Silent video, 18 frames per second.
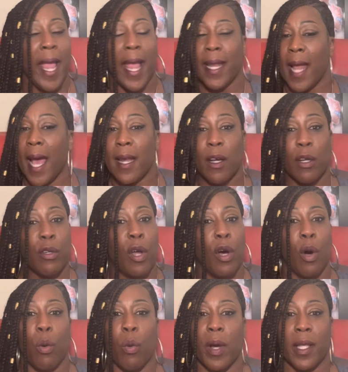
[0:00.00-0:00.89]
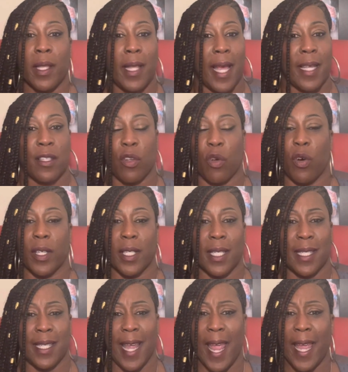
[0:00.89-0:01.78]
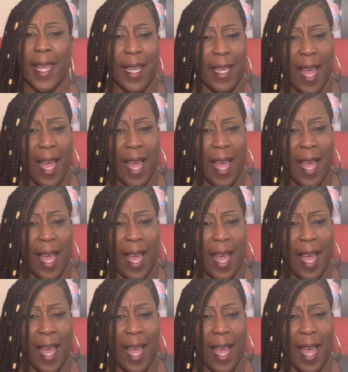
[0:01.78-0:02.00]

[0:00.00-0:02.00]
And I don't know what that's going to take.